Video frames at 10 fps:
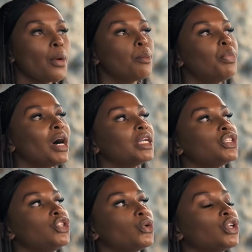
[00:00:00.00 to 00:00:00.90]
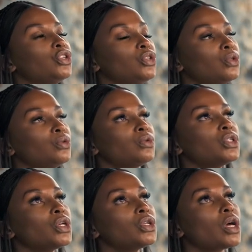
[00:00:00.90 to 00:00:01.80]
But you can
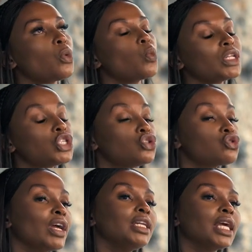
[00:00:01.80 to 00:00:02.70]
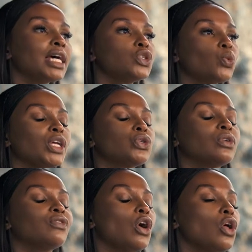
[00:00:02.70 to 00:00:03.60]
use what's trending as a way to
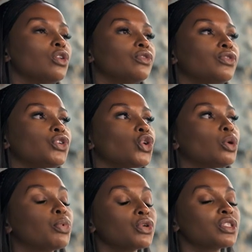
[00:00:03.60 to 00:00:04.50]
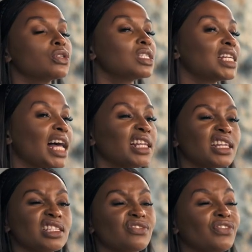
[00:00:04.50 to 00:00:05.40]
evolve your personal style.
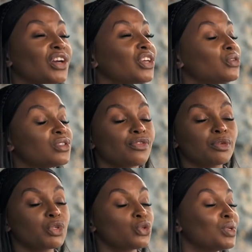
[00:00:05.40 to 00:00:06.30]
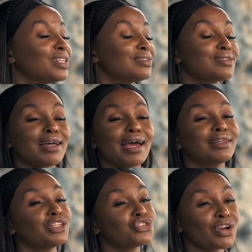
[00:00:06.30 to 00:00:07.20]
And there's a very huge difference between
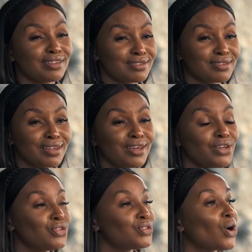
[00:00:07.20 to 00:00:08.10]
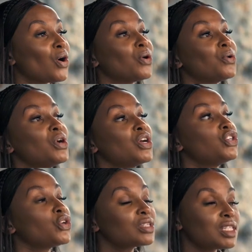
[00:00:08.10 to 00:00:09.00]
style and trends. So
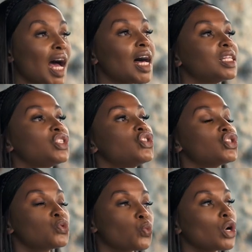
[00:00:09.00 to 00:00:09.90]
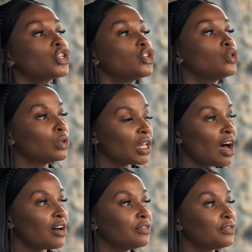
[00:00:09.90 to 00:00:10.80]
your style is just what you
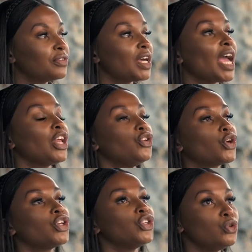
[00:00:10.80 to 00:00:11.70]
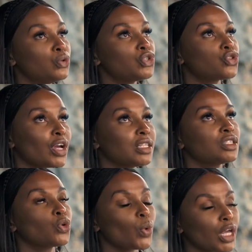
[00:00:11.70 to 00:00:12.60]
love, and you can use trends
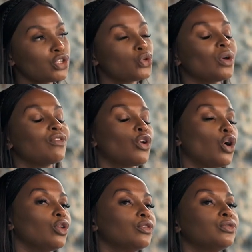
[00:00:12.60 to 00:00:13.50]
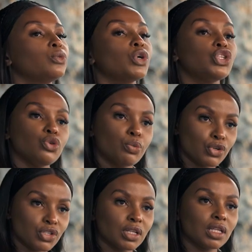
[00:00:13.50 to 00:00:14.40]
as a way to evolve what you
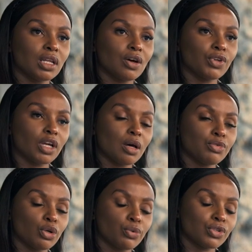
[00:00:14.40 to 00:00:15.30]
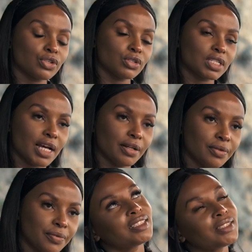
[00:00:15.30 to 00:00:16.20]
personally love when it comes to your personal style.
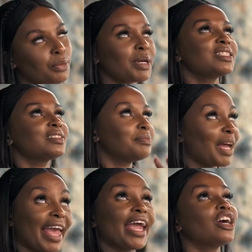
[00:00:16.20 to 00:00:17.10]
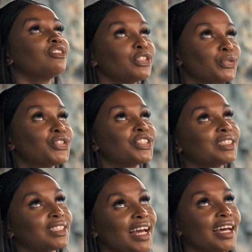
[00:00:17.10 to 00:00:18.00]
So my hair
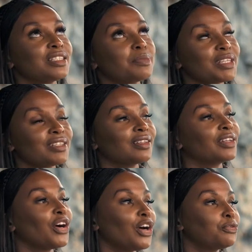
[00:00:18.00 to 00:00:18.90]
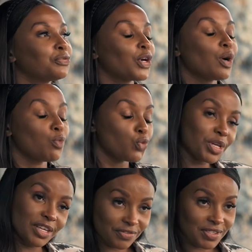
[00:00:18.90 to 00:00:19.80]
evolution has basically gone from
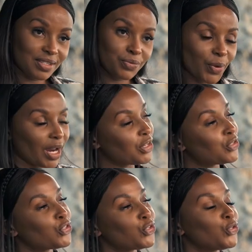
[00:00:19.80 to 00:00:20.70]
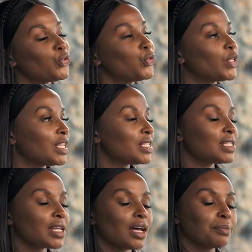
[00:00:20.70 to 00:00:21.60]
weaves, where I used to do
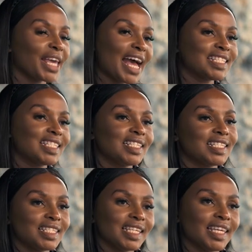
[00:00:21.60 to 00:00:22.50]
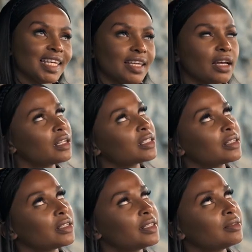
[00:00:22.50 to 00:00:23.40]
this
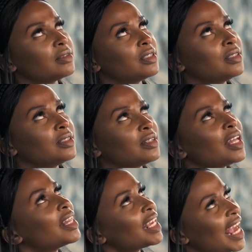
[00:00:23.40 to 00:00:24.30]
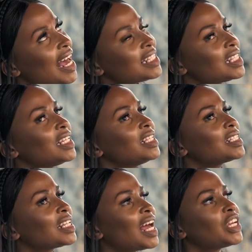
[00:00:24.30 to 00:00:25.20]
Cassie
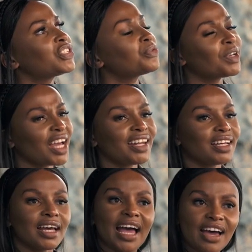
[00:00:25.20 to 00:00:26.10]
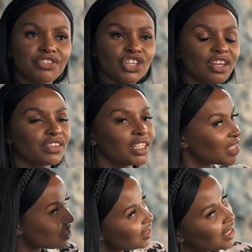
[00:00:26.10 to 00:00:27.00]
slash Rihanna half
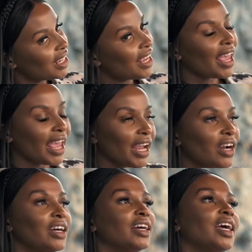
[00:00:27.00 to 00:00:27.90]
shaven hair.